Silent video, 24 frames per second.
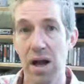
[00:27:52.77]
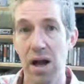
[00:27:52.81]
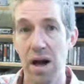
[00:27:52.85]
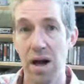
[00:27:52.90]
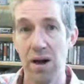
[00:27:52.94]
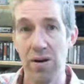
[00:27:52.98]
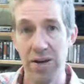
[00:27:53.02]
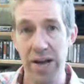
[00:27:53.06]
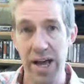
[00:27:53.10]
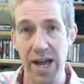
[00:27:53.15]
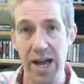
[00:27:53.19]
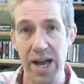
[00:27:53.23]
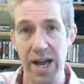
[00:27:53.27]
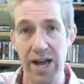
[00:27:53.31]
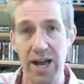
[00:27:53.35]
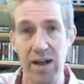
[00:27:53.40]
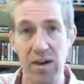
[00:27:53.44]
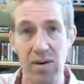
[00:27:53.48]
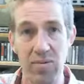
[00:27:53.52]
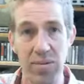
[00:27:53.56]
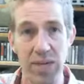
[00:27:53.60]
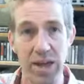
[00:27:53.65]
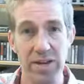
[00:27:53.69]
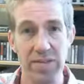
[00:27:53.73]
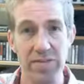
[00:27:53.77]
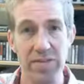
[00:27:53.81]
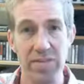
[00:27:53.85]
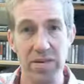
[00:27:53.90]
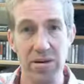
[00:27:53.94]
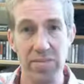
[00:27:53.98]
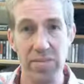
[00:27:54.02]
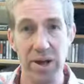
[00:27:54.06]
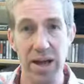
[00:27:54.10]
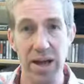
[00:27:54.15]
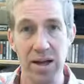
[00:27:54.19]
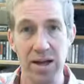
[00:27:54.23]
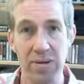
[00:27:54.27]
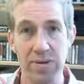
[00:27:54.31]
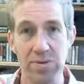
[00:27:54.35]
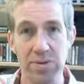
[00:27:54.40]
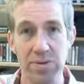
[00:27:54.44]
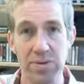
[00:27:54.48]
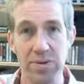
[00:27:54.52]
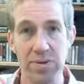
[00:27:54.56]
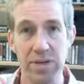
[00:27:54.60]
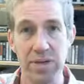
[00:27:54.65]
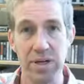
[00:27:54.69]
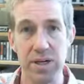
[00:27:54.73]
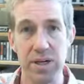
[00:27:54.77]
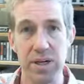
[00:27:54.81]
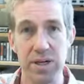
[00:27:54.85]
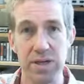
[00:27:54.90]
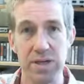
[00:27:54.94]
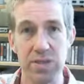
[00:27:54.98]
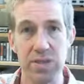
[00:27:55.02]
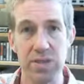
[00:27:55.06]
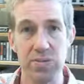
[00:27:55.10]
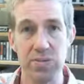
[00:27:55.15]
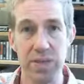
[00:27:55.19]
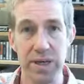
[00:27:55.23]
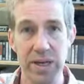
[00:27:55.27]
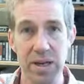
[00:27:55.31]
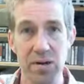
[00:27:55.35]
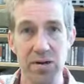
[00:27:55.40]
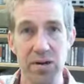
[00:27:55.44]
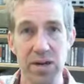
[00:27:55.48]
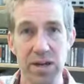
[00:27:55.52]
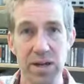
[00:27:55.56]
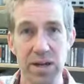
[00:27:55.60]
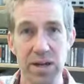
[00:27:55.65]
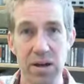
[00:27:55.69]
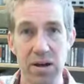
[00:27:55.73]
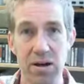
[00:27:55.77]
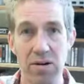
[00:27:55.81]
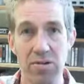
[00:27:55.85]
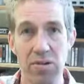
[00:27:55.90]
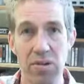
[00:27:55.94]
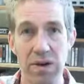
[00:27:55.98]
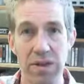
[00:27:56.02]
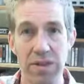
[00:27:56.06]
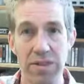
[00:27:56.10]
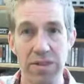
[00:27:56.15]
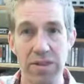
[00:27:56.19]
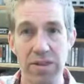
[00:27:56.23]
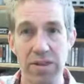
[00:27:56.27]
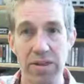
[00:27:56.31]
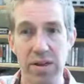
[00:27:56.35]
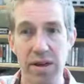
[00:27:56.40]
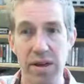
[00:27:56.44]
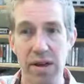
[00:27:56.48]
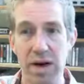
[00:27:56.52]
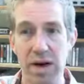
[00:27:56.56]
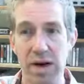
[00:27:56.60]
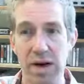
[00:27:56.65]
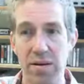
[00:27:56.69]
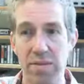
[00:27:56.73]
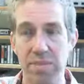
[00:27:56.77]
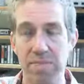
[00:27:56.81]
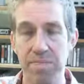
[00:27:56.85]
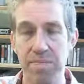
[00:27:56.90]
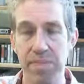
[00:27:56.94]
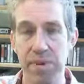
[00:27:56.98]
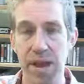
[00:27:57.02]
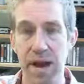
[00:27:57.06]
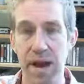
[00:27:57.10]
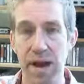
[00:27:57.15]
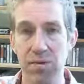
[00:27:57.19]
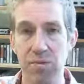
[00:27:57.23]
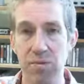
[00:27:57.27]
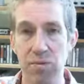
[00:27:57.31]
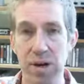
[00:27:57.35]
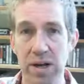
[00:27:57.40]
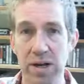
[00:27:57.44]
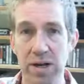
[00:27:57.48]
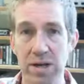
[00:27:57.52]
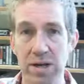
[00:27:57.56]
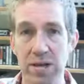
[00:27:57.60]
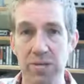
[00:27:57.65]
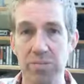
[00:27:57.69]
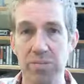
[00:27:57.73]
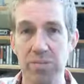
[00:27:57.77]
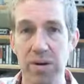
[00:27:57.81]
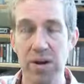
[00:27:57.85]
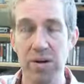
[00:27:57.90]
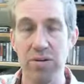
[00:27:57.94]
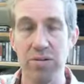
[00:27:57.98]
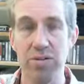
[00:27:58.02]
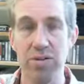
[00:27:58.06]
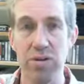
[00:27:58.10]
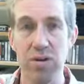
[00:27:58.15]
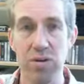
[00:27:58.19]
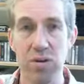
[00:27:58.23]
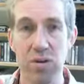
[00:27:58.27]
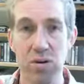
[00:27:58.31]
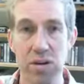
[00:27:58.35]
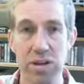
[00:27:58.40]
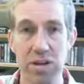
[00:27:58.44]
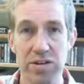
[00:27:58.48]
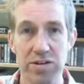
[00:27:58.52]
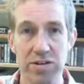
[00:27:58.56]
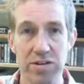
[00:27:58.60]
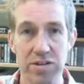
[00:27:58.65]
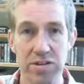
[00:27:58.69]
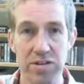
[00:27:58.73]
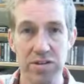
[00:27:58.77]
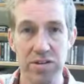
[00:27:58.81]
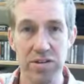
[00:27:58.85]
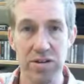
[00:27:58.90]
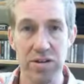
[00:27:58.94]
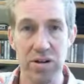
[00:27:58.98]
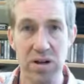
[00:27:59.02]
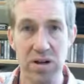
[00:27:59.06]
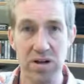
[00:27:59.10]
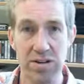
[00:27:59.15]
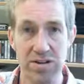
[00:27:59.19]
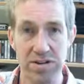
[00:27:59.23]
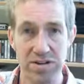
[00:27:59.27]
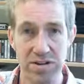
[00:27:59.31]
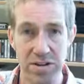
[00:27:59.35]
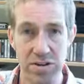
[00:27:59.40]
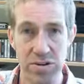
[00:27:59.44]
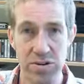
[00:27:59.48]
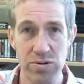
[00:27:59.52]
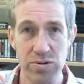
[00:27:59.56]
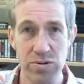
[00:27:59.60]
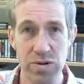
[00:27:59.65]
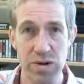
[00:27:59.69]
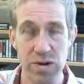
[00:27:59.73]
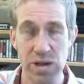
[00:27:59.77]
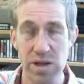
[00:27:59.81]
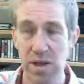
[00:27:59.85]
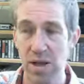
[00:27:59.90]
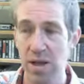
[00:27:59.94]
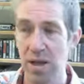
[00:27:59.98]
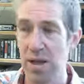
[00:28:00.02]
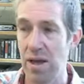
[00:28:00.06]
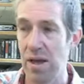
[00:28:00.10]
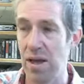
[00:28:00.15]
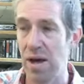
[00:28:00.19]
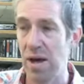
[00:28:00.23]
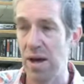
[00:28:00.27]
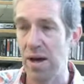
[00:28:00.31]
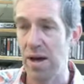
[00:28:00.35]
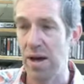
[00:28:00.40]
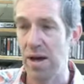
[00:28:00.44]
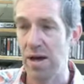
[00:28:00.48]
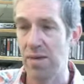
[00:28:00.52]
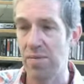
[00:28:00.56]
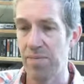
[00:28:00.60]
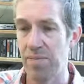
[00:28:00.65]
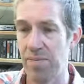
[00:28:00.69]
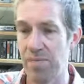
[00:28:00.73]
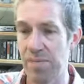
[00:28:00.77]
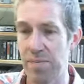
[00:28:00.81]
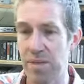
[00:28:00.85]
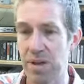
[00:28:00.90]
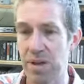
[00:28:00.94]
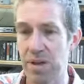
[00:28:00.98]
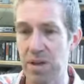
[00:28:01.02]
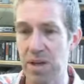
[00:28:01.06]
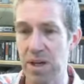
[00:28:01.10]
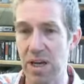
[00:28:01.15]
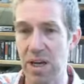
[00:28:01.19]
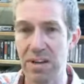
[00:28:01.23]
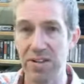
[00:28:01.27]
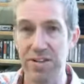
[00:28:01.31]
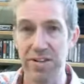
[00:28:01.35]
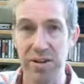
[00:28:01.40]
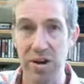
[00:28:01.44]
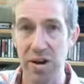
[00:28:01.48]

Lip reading: Okay, I hope that's some help to be going along with. I will post the quiz soon. It's